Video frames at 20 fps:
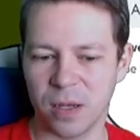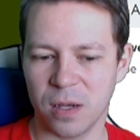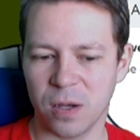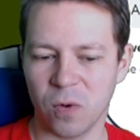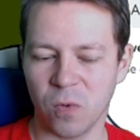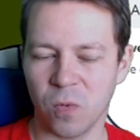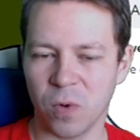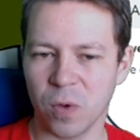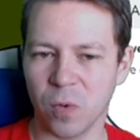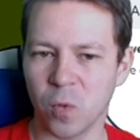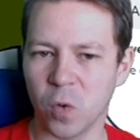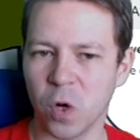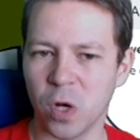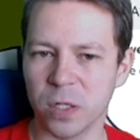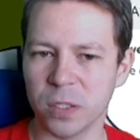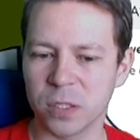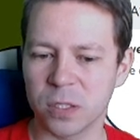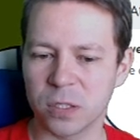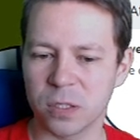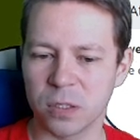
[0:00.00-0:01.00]
we
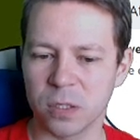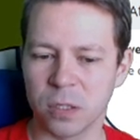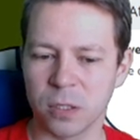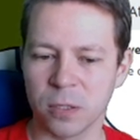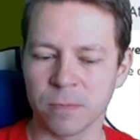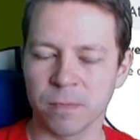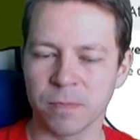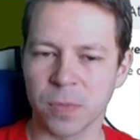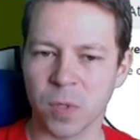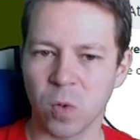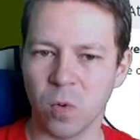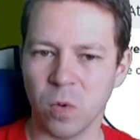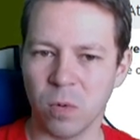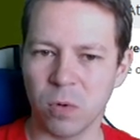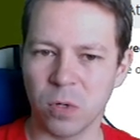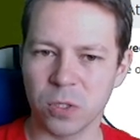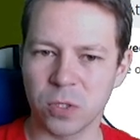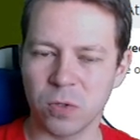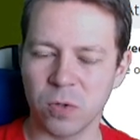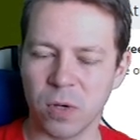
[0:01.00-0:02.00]
want. We
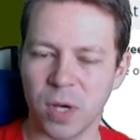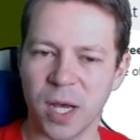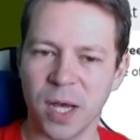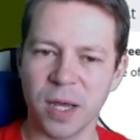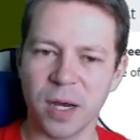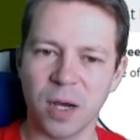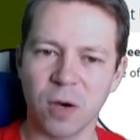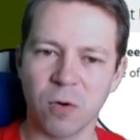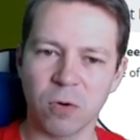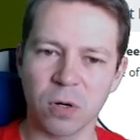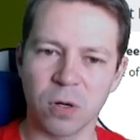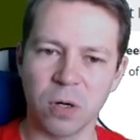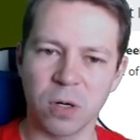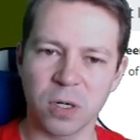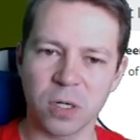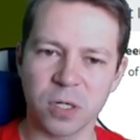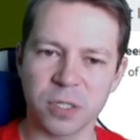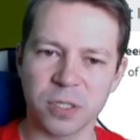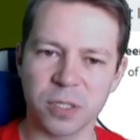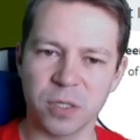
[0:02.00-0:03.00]
want to hide our
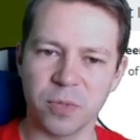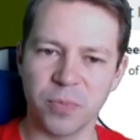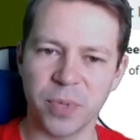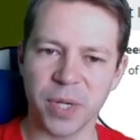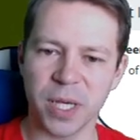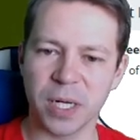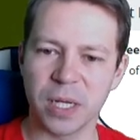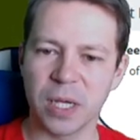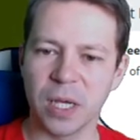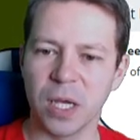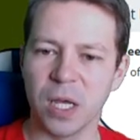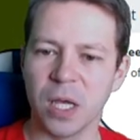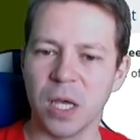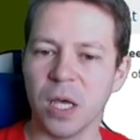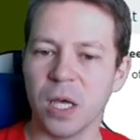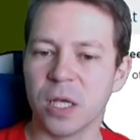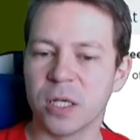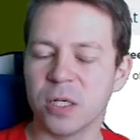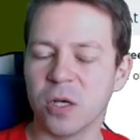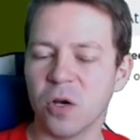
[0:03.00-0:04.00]
honors a bit.
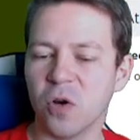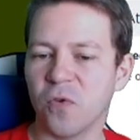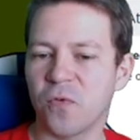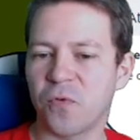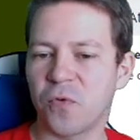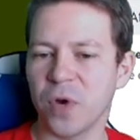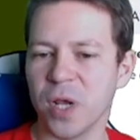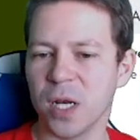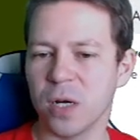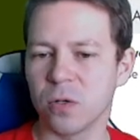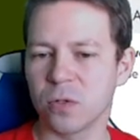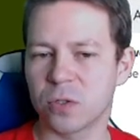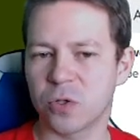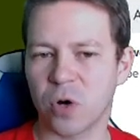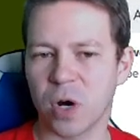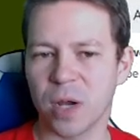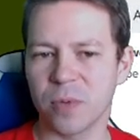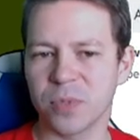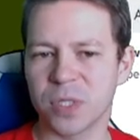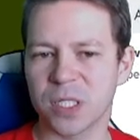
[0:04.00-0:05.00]
So 3 no
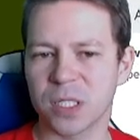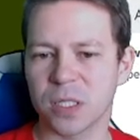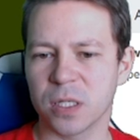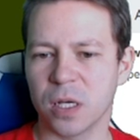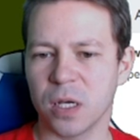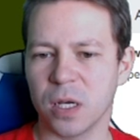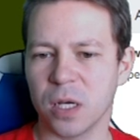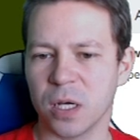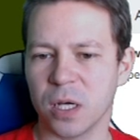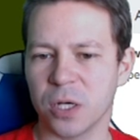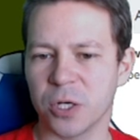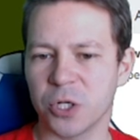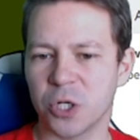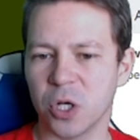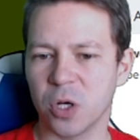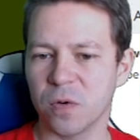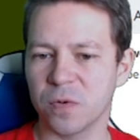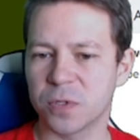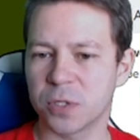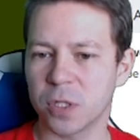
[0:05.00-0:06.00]
trumps
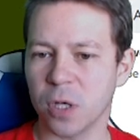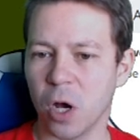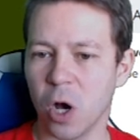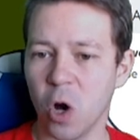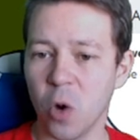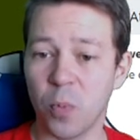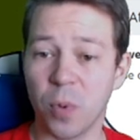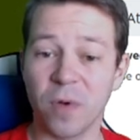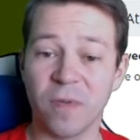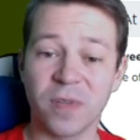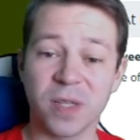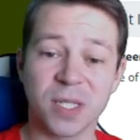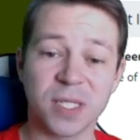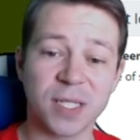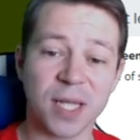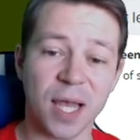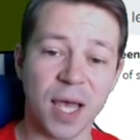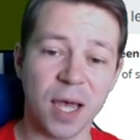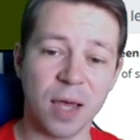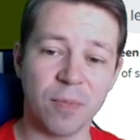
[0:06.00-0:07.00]
shows hope of a
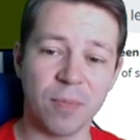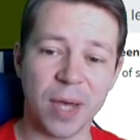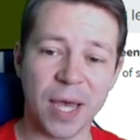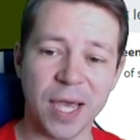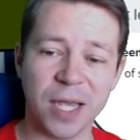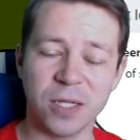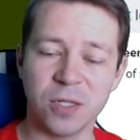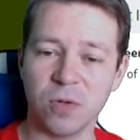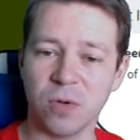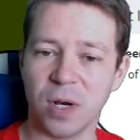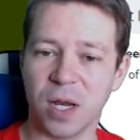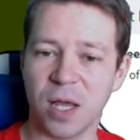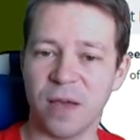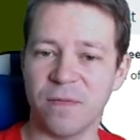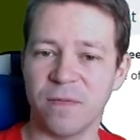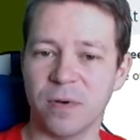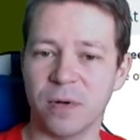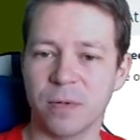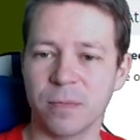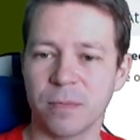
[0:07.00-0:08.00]
slam,
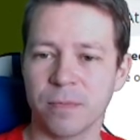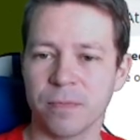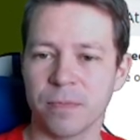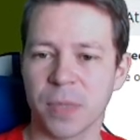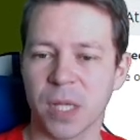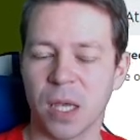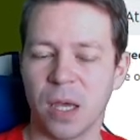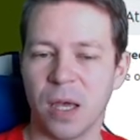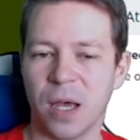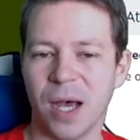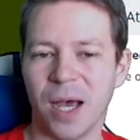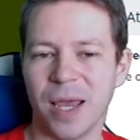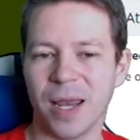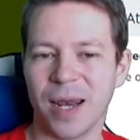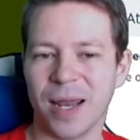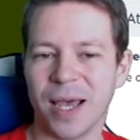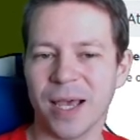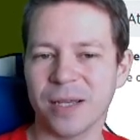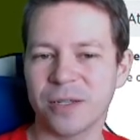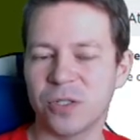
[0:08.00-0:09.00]
8-11. I
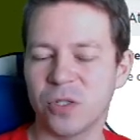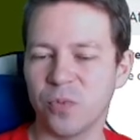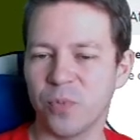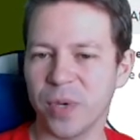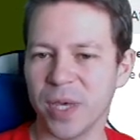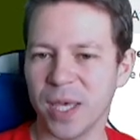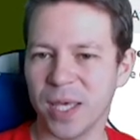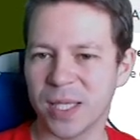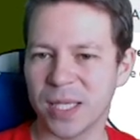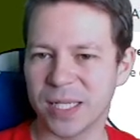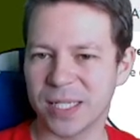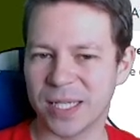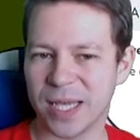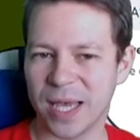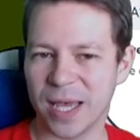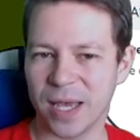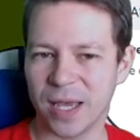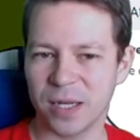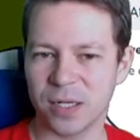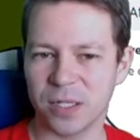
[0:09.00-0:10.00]
like to be this
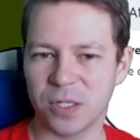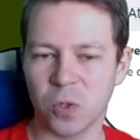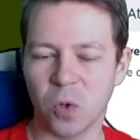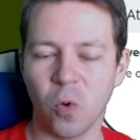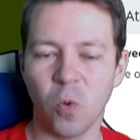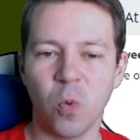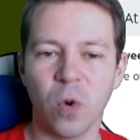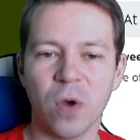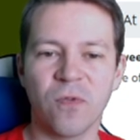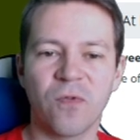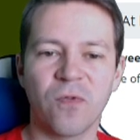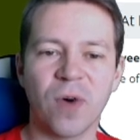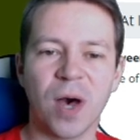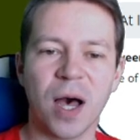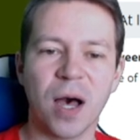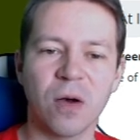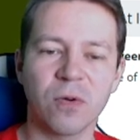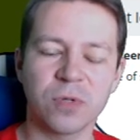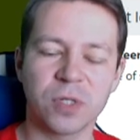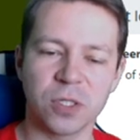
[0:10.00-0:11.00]
hand
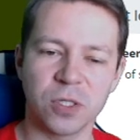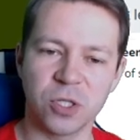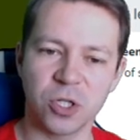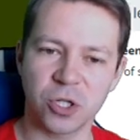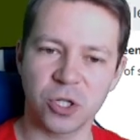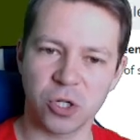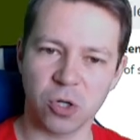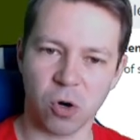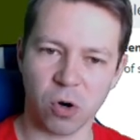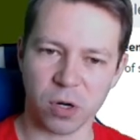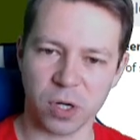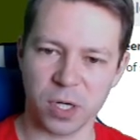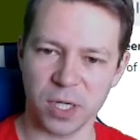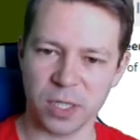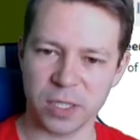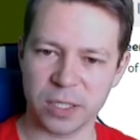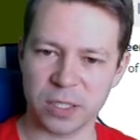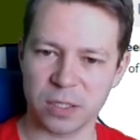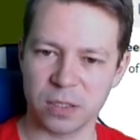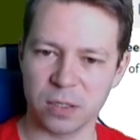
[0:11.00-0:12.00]
without the
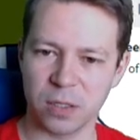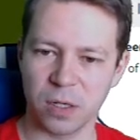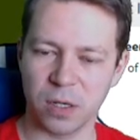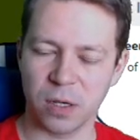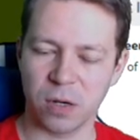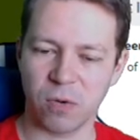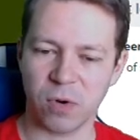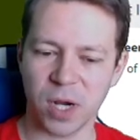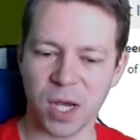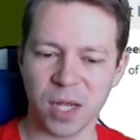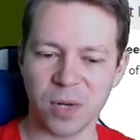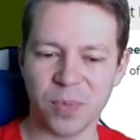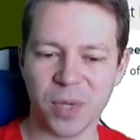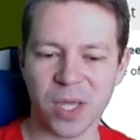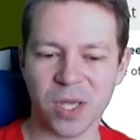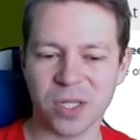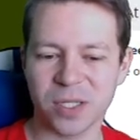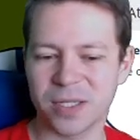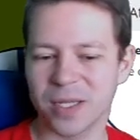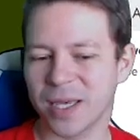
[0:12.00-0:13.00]
shortness, right?
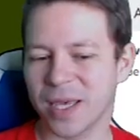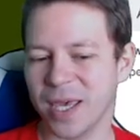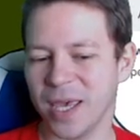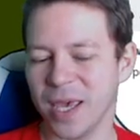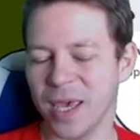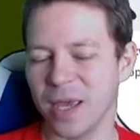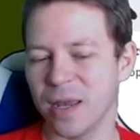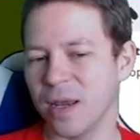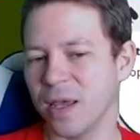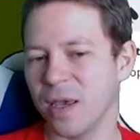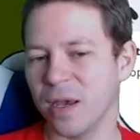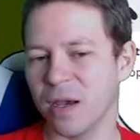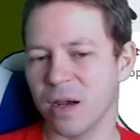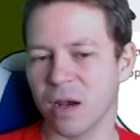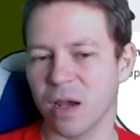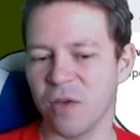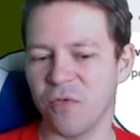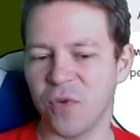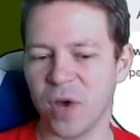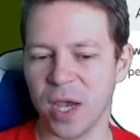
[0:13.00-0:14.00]
Because the key in
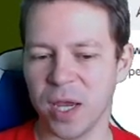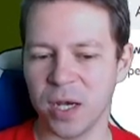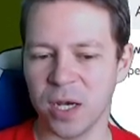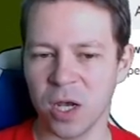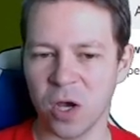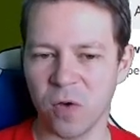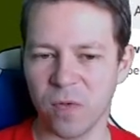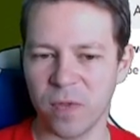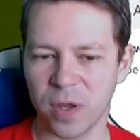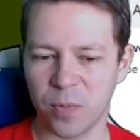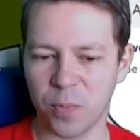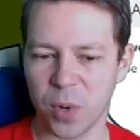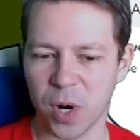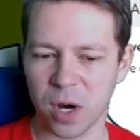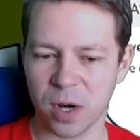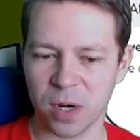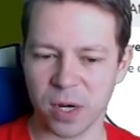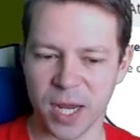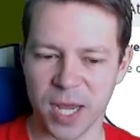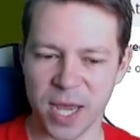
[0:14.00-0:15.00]
here, if I know that
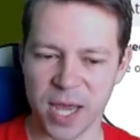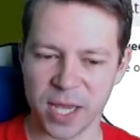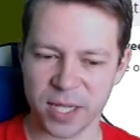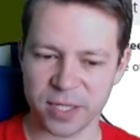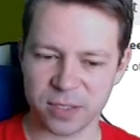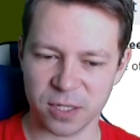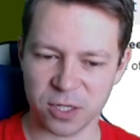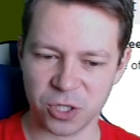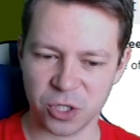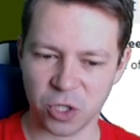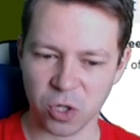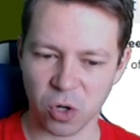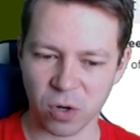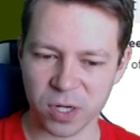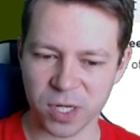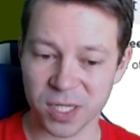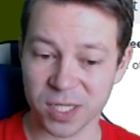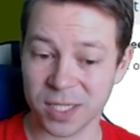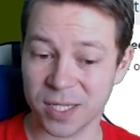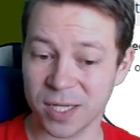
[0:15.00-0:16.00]
partner has a
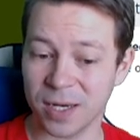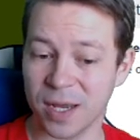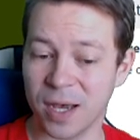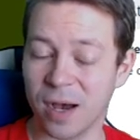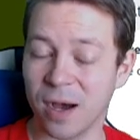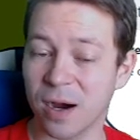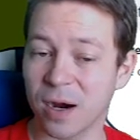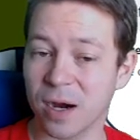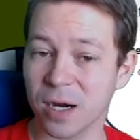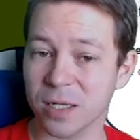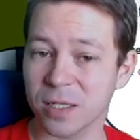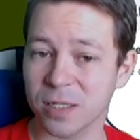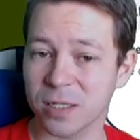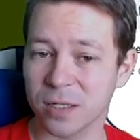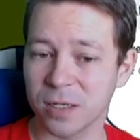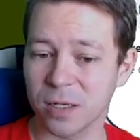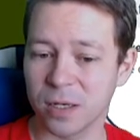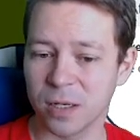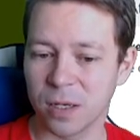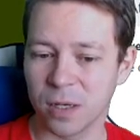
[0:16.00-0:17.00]
shortness in hearts,
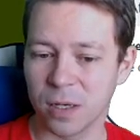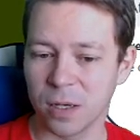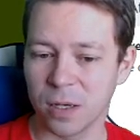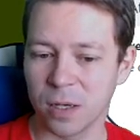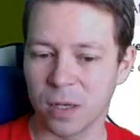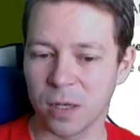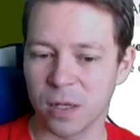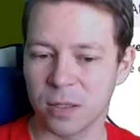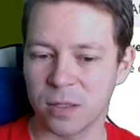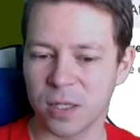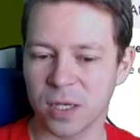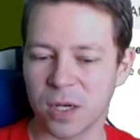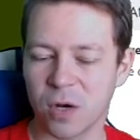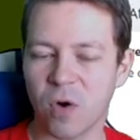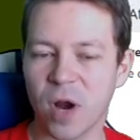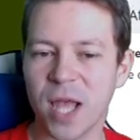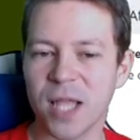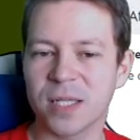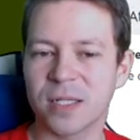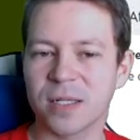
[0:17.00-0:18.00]
the
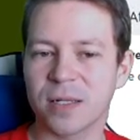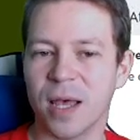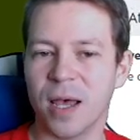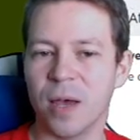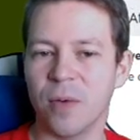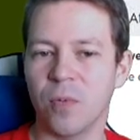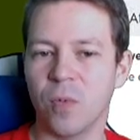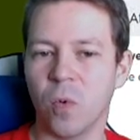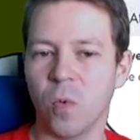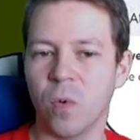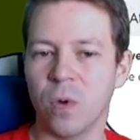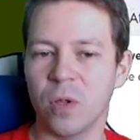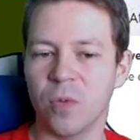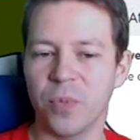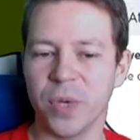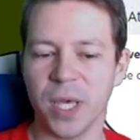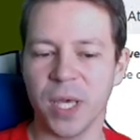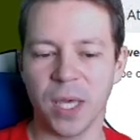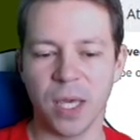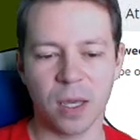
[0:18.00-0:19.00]
grand slam will
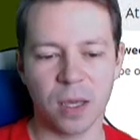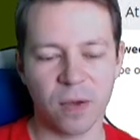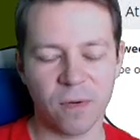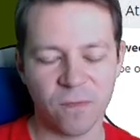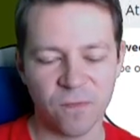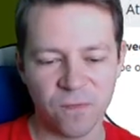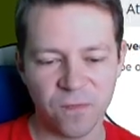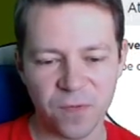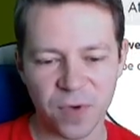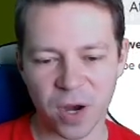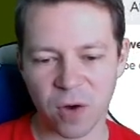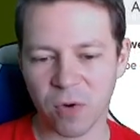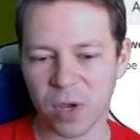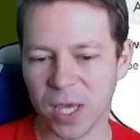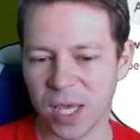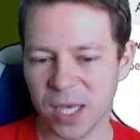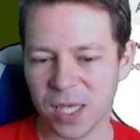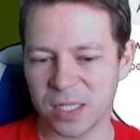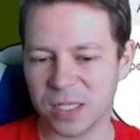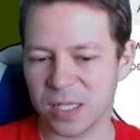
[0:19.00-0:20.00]
be very
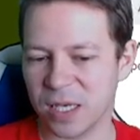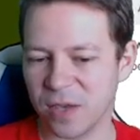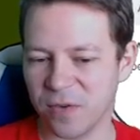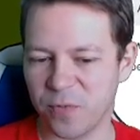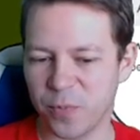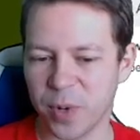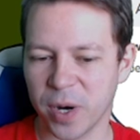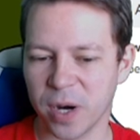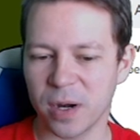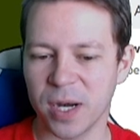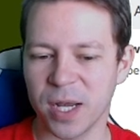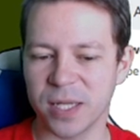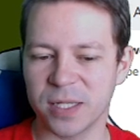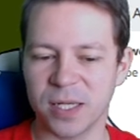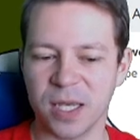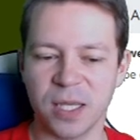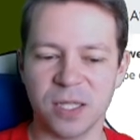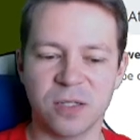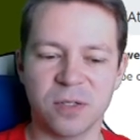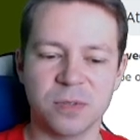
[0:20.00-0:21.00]
easy if partner has
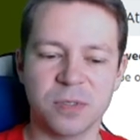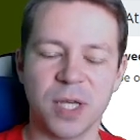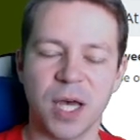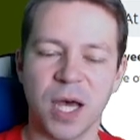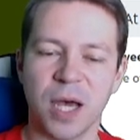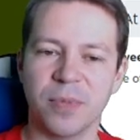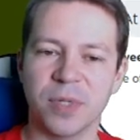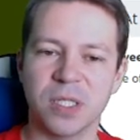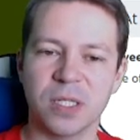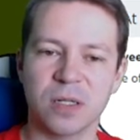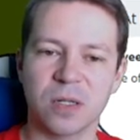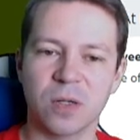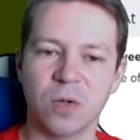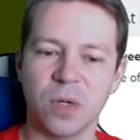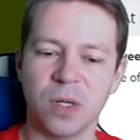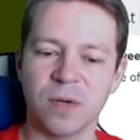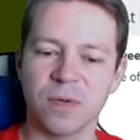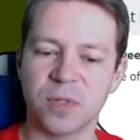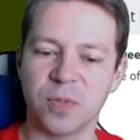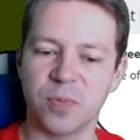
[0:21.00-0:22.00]
ace of diamonds and
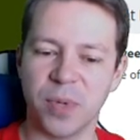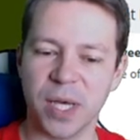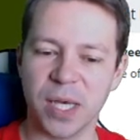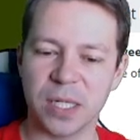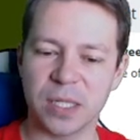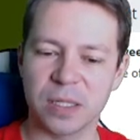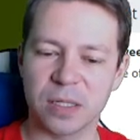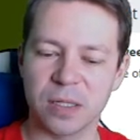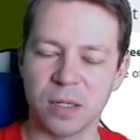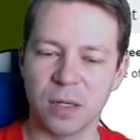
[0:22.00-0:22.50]
queen of spades.